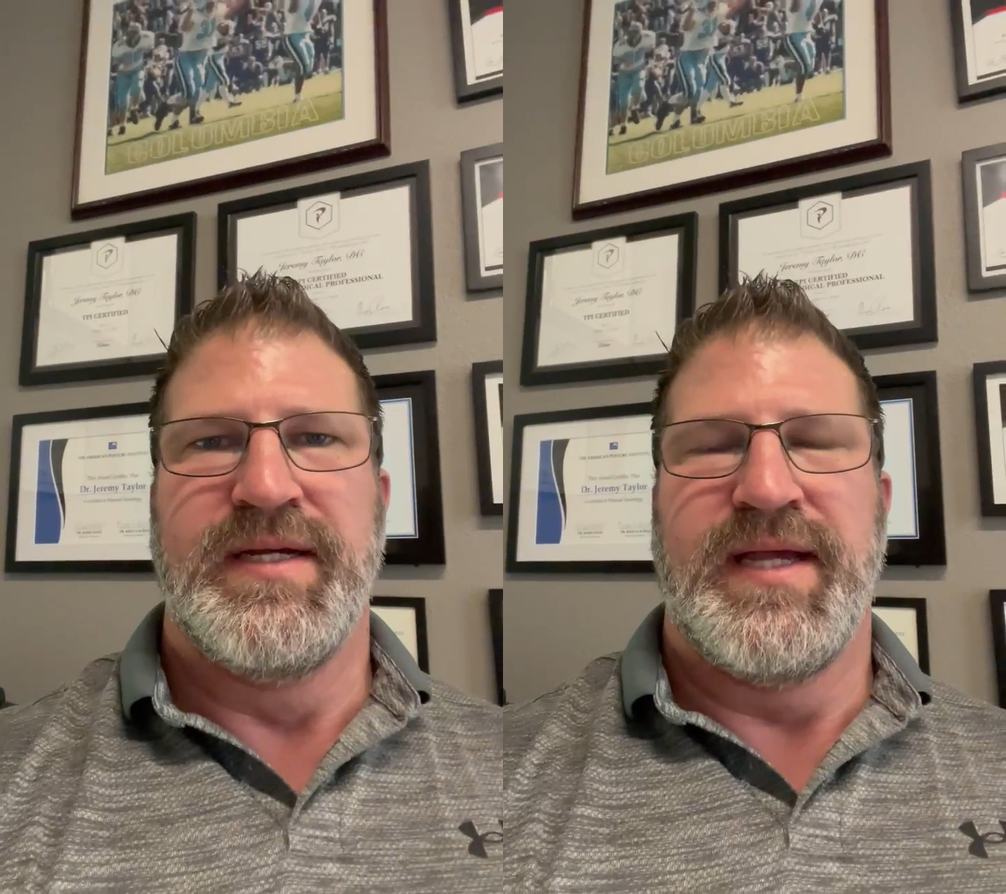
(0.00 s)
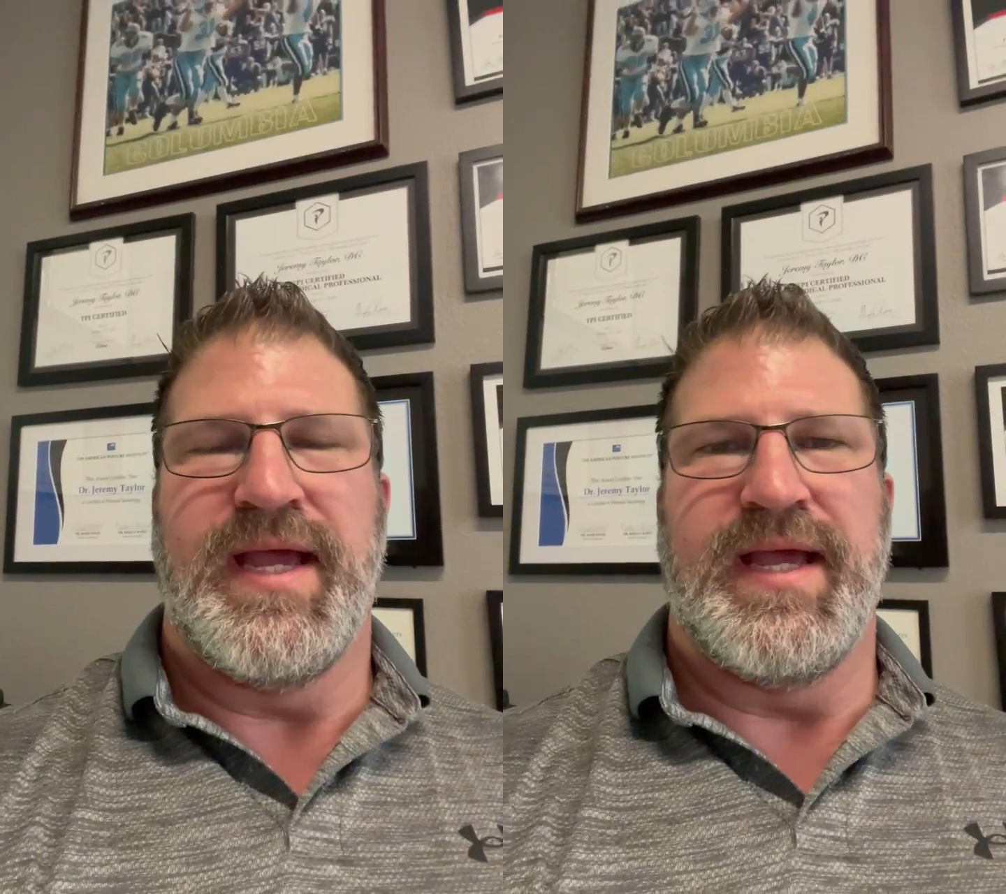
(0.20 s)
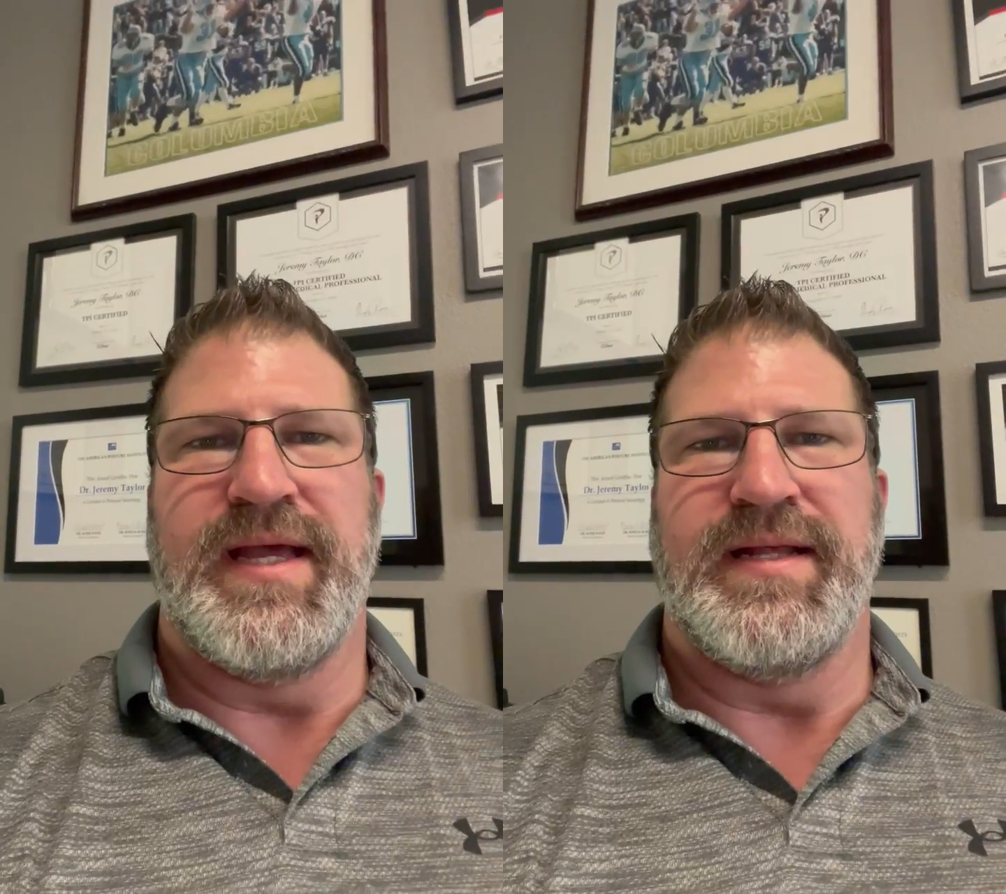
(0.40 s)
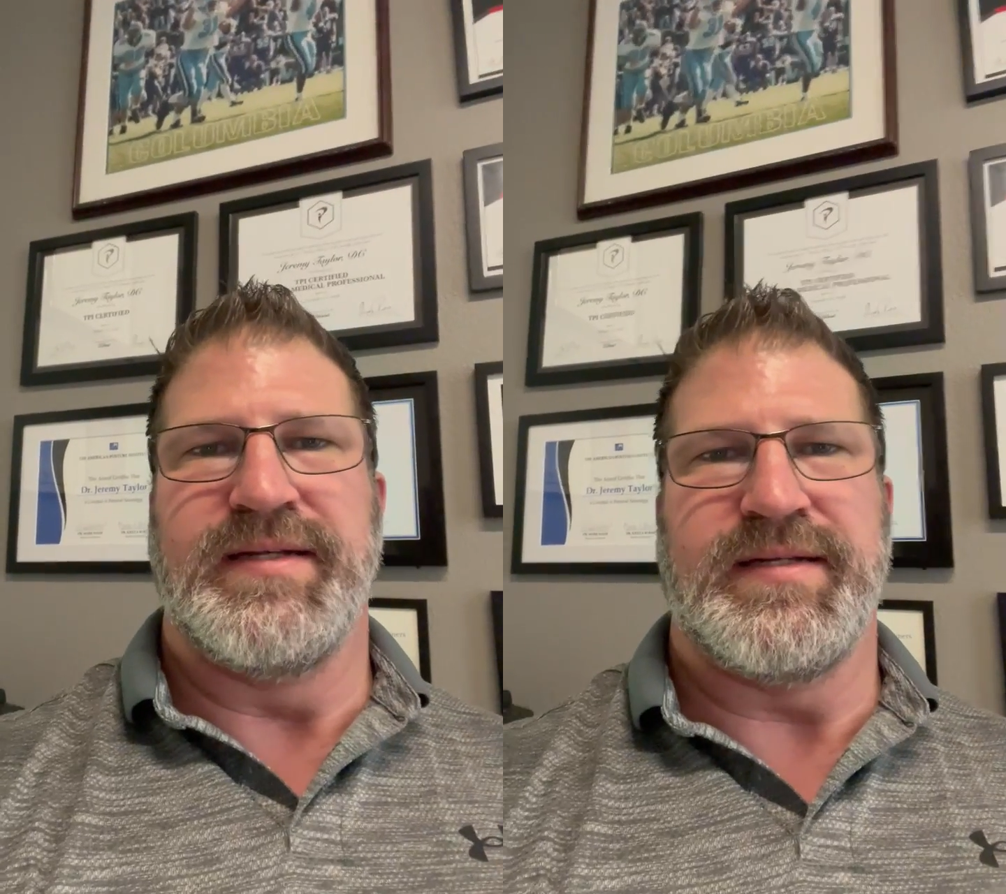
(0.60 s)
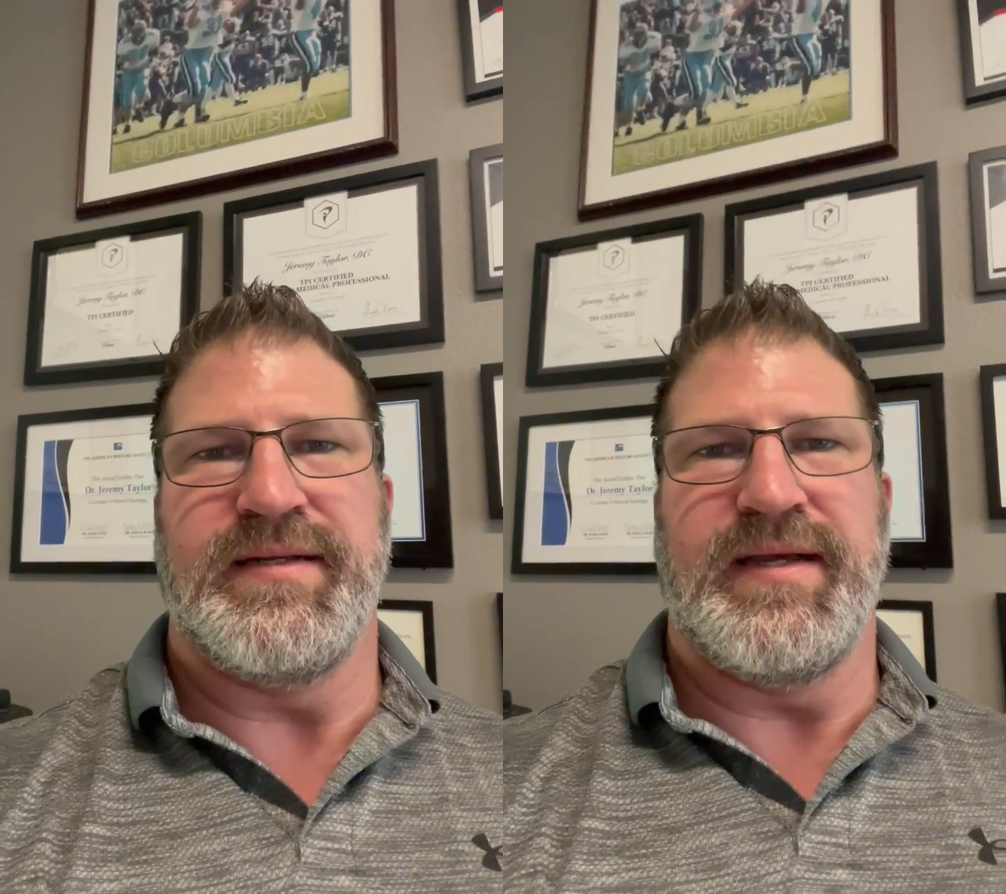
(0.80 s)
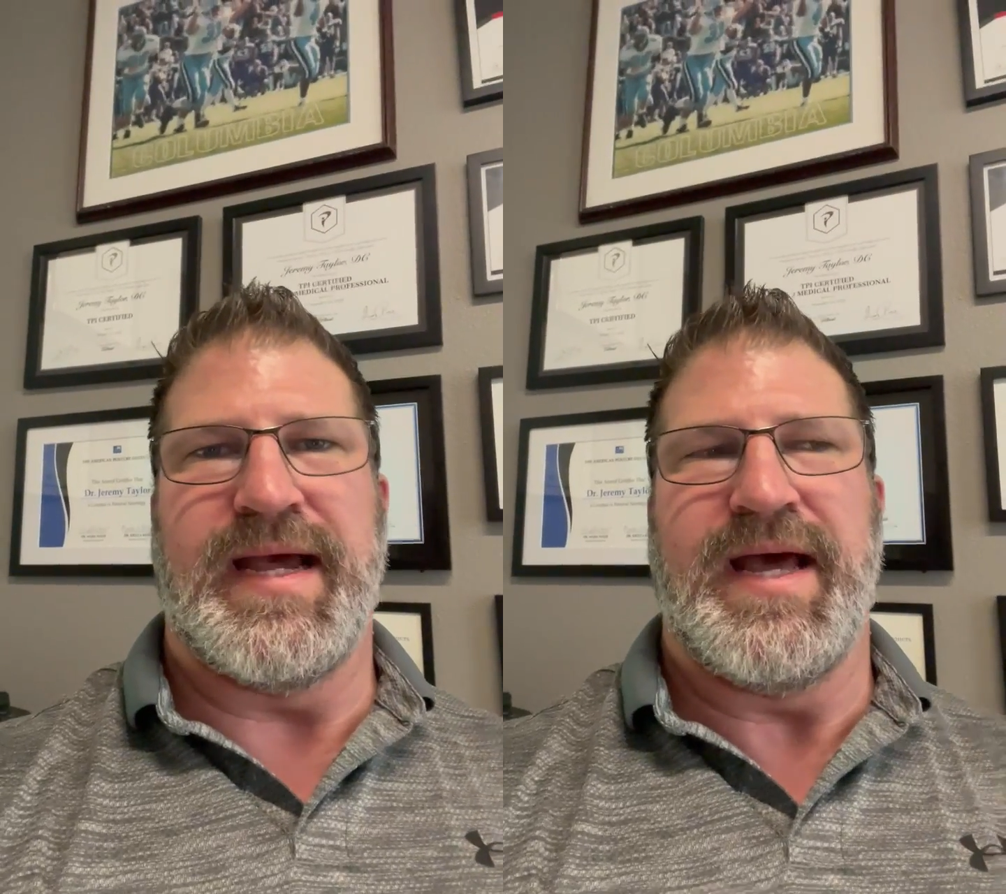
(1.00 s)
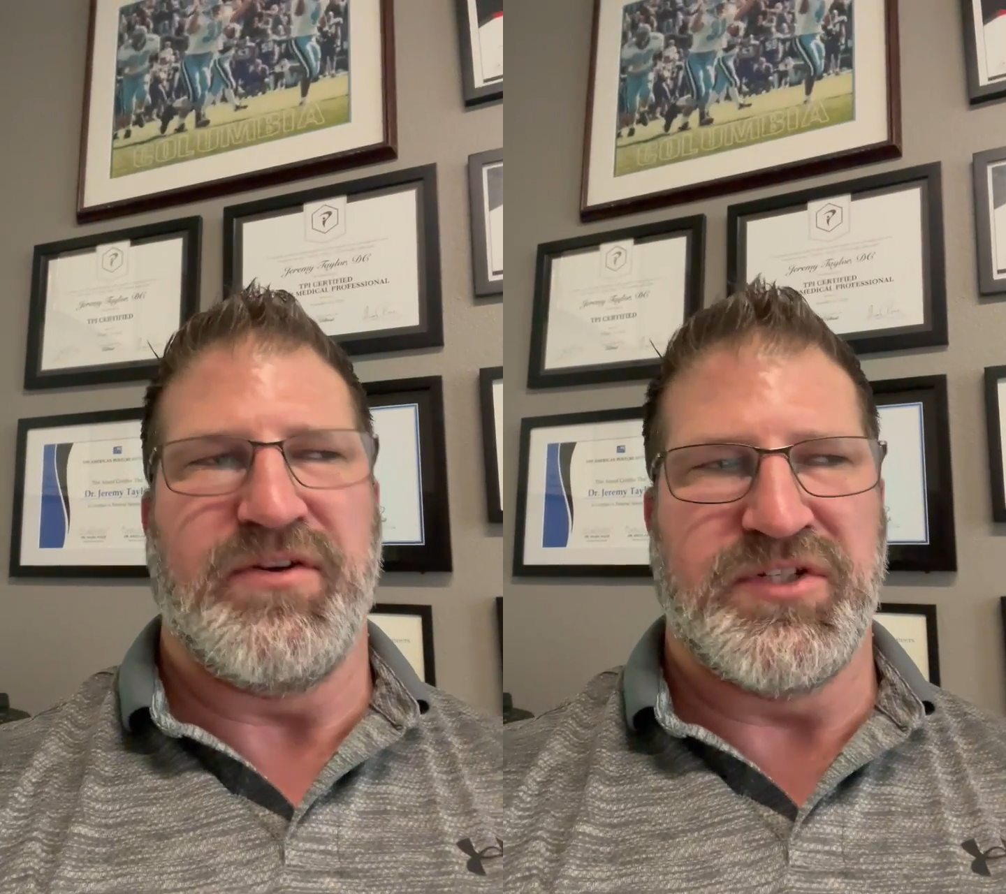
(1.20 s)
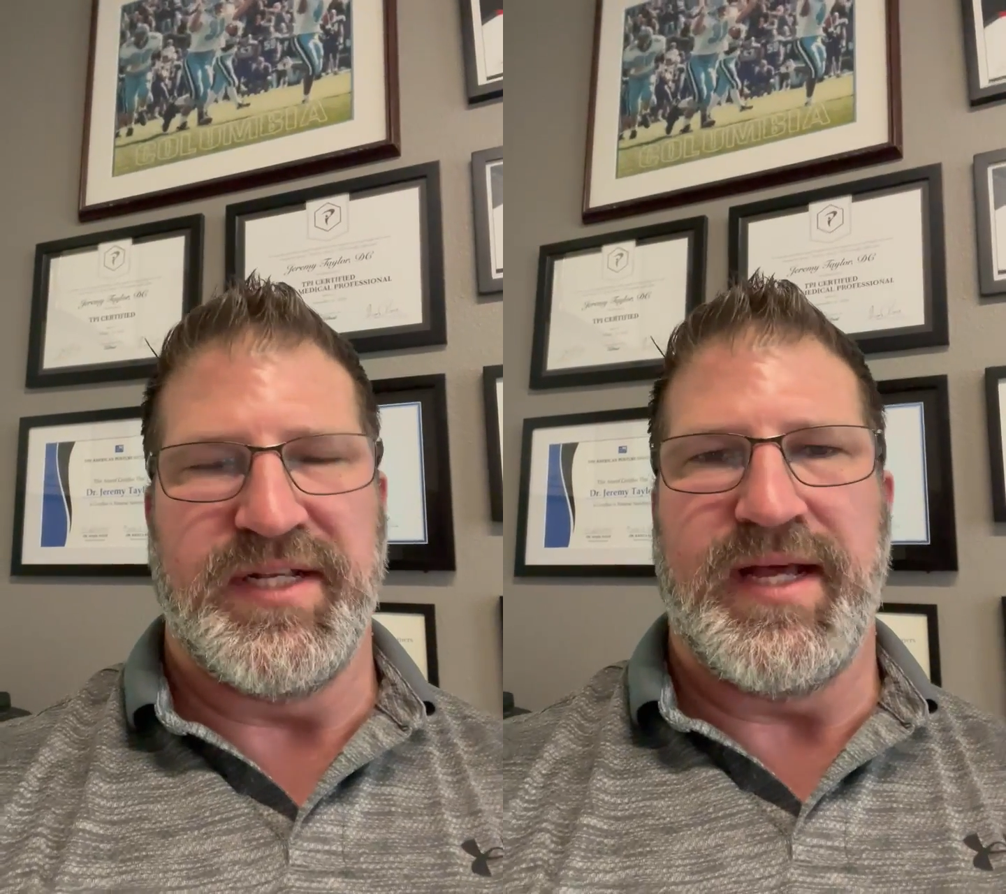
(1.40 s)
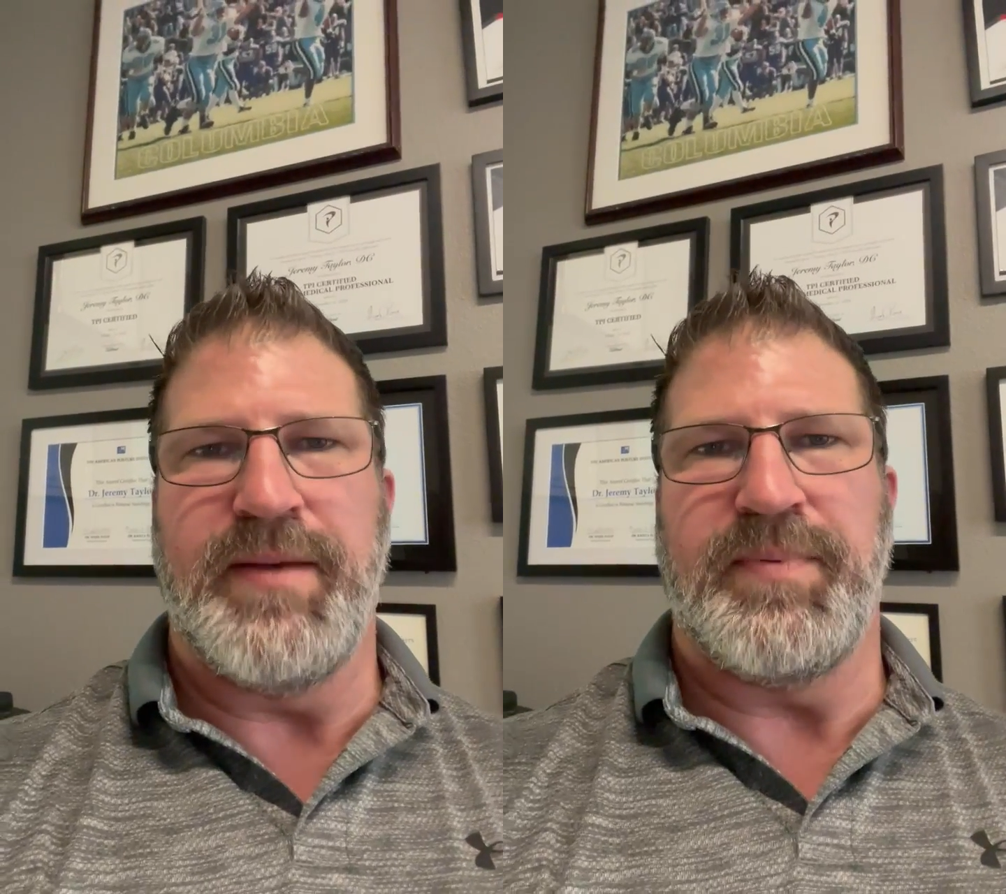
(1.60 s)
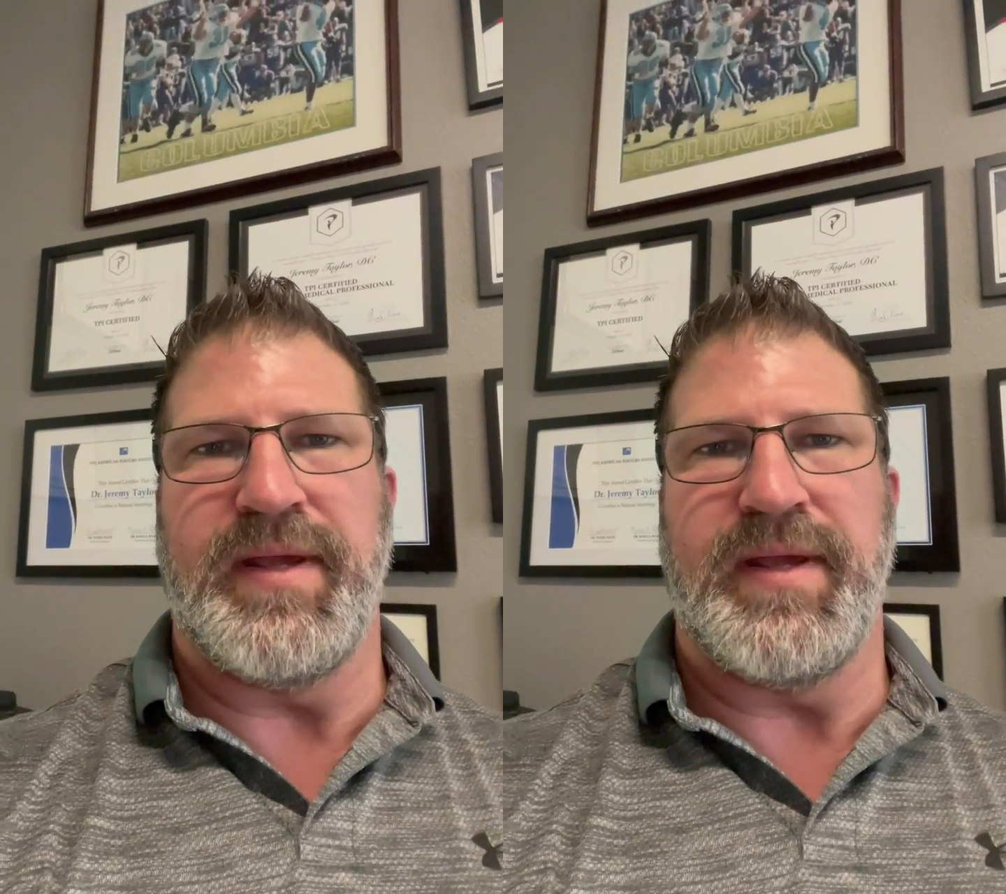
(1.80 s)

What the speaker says: And I had her sit up,